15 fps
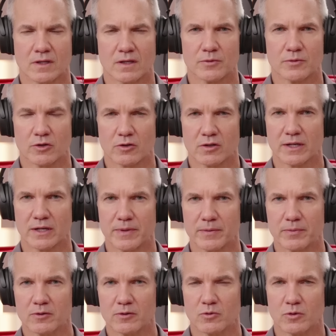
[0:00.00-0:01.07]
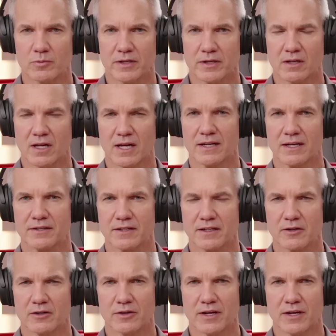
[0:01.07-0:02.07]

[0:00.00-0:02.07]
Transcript: I'm sure a lot of people will be glad to hear